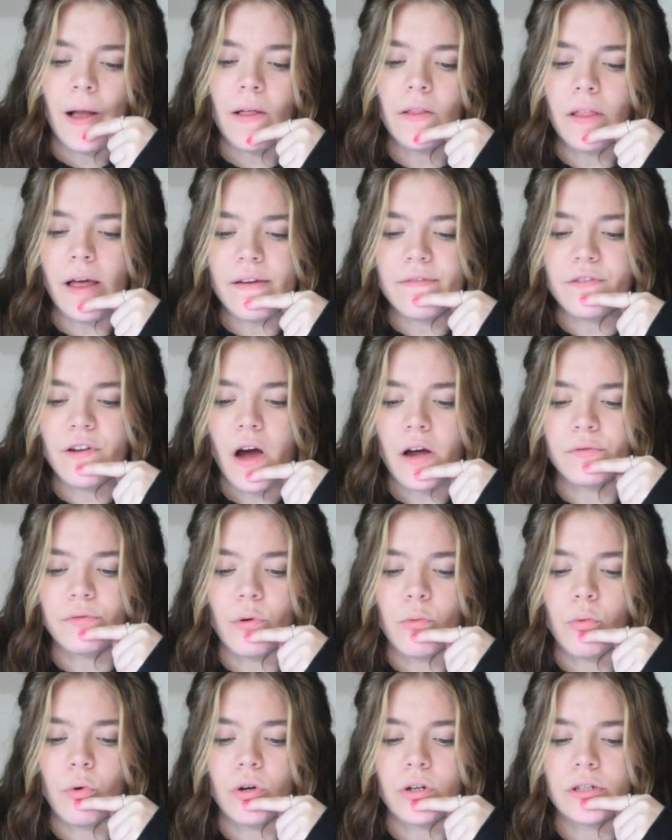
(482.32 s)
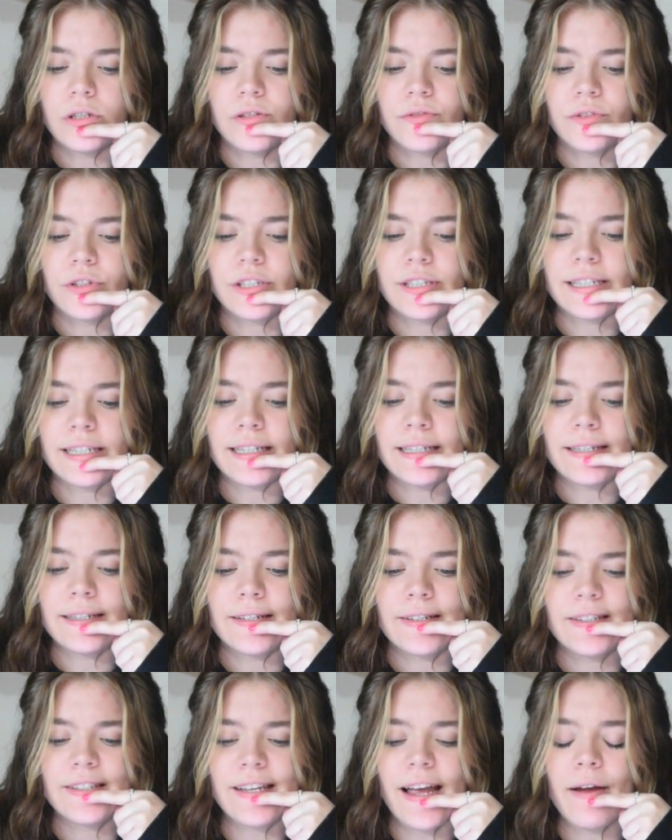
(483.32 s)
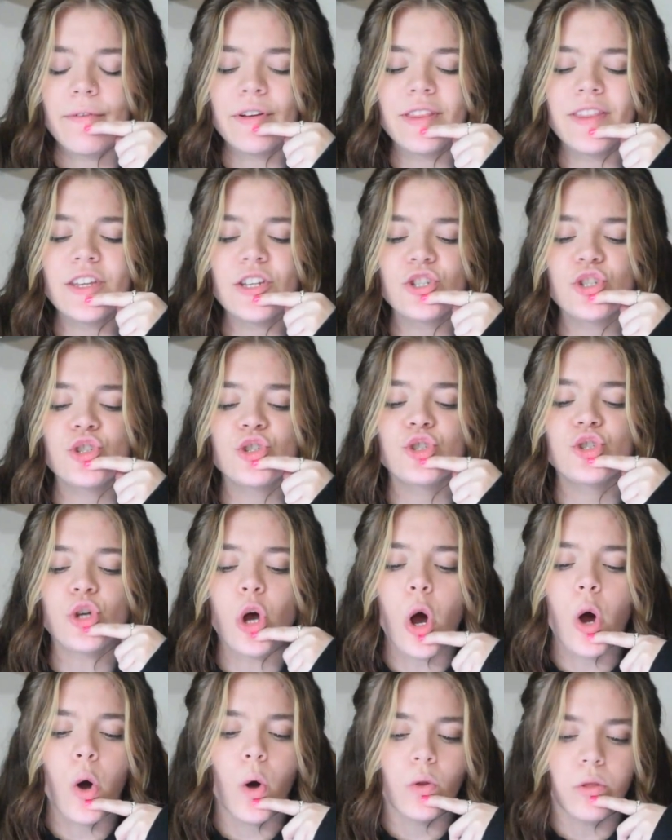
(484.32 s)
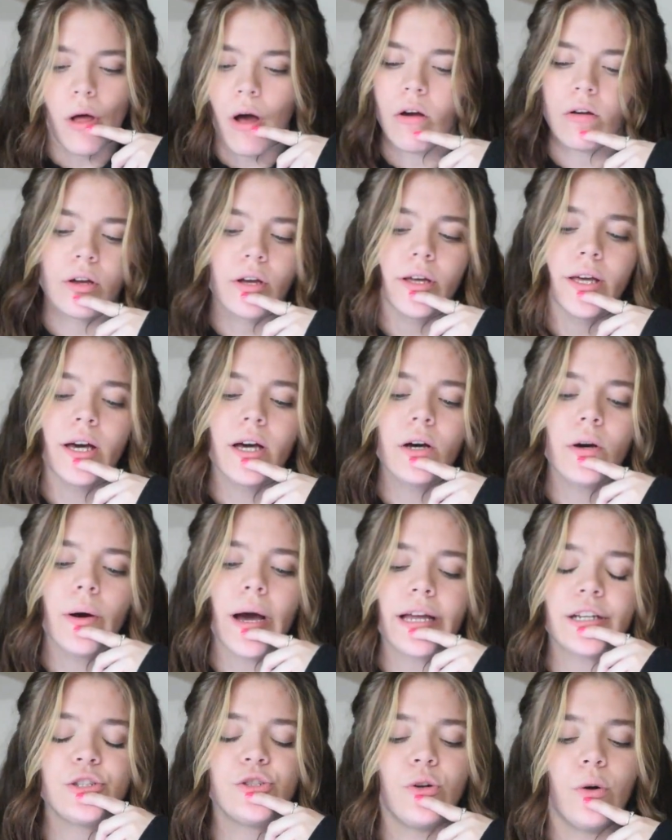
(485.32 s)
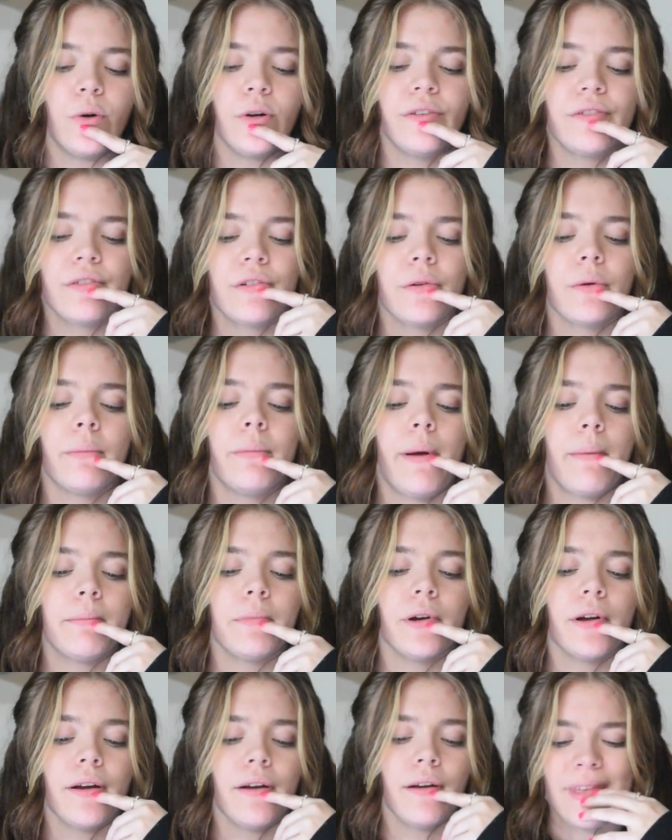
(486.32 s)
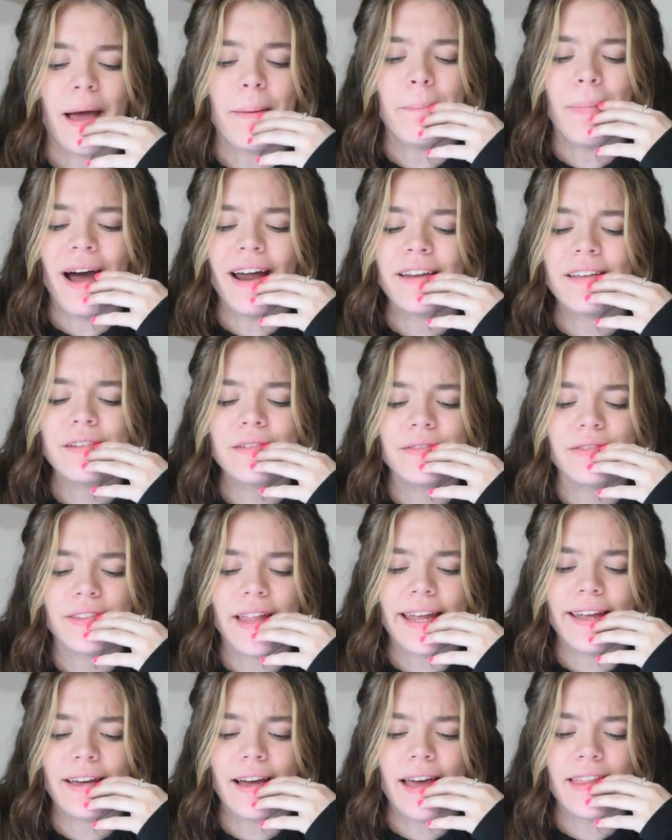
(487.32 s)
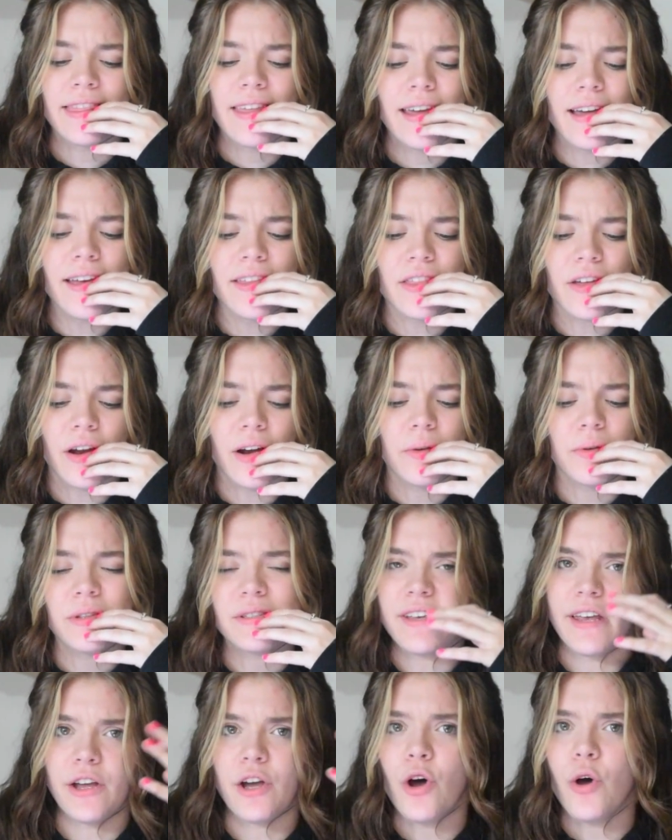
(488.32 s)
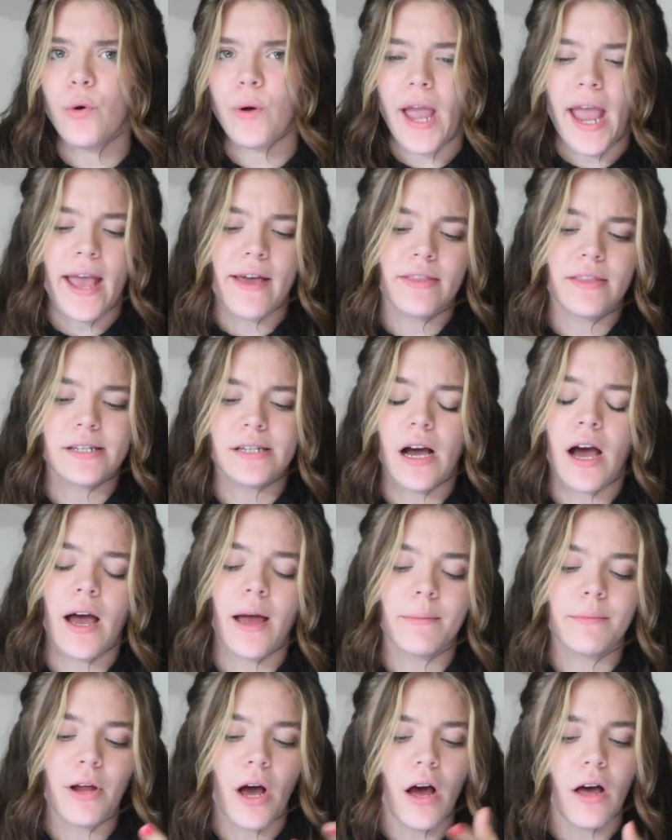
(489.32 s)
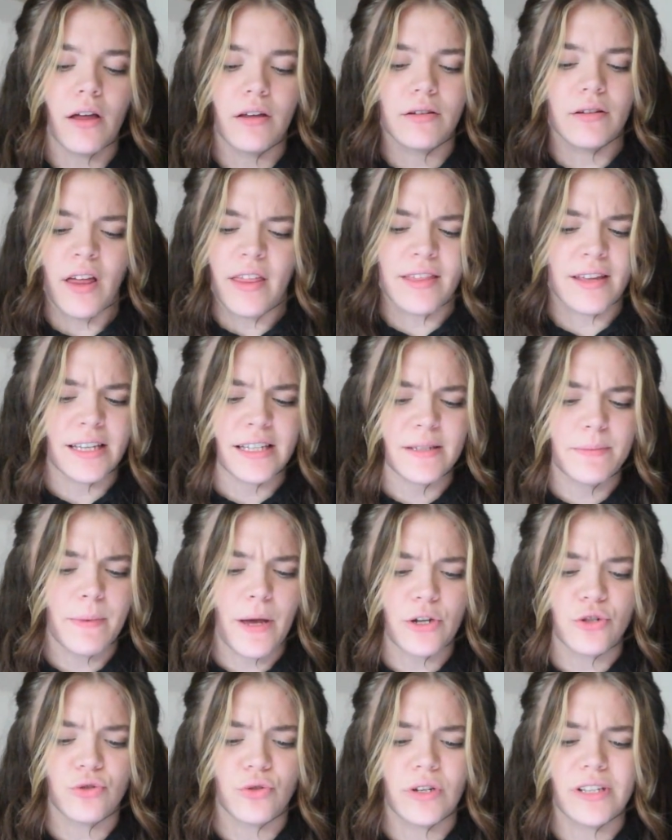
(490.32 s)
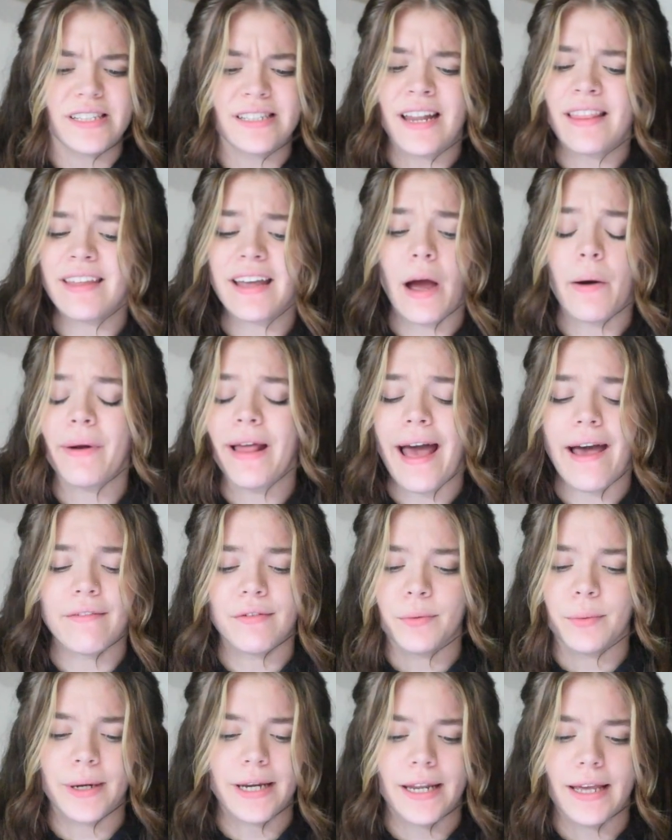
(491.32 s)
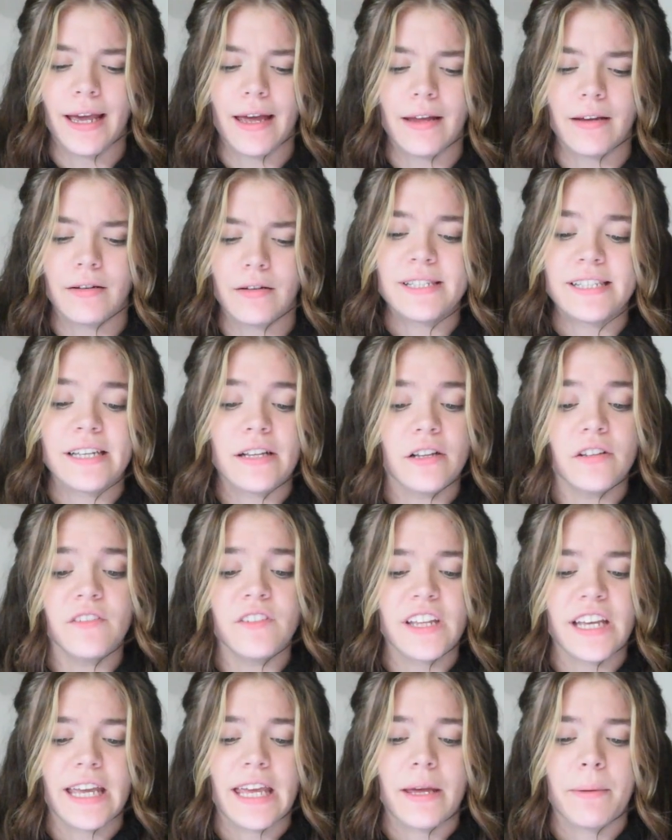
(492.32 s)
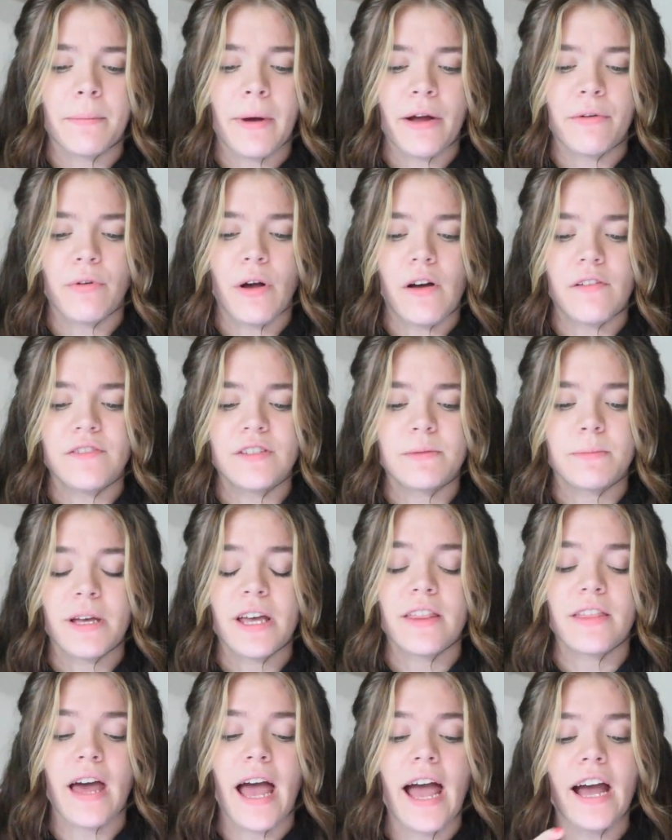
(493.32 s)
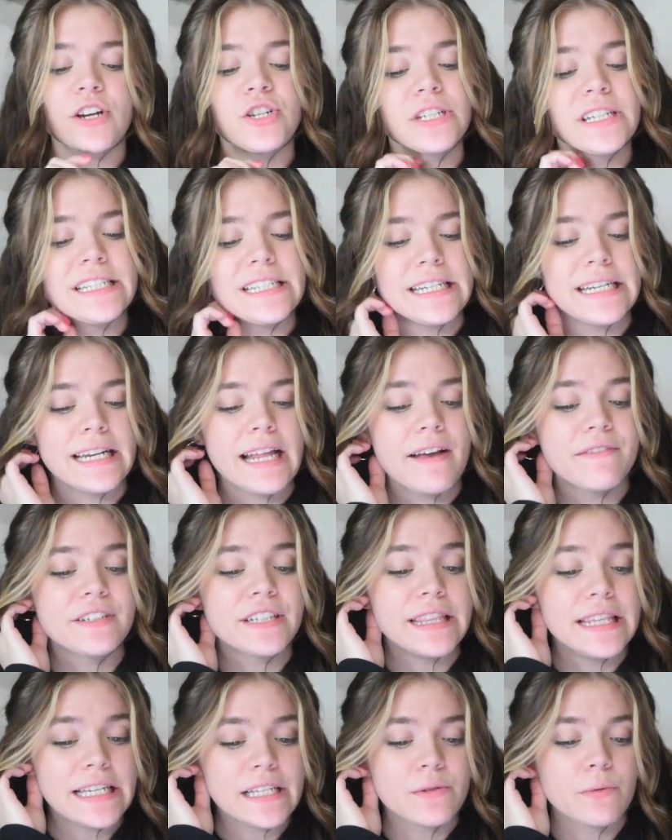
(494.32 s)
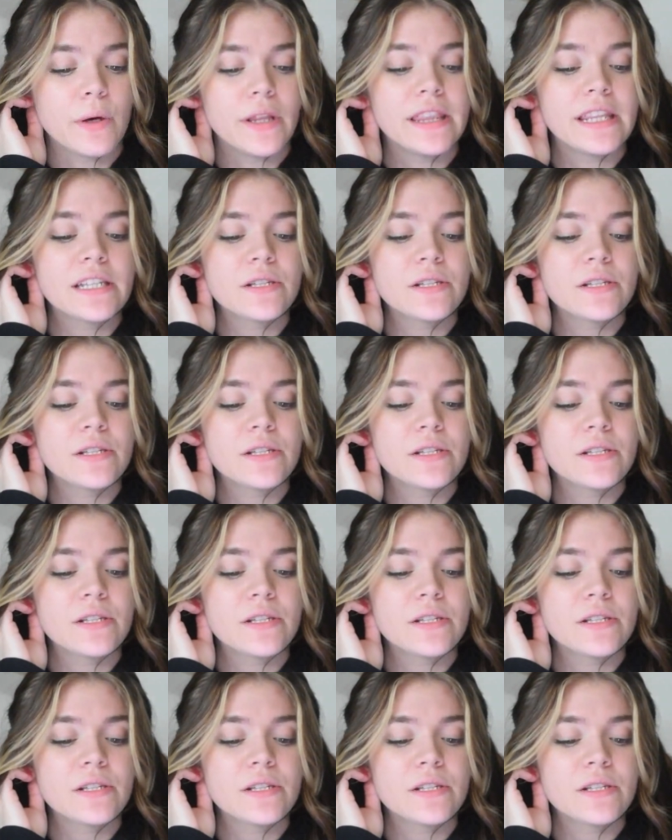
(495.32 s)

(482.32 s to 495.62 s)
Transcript: Life God Rewards for Teens. I read this so long ago, I don't even remember. I might have, like, I think I thought it was, like, okay at the time. Not, nothing special. It's nothing I would ever read again. Seal of the King by Ralph Smith. I actually DNF'd this one.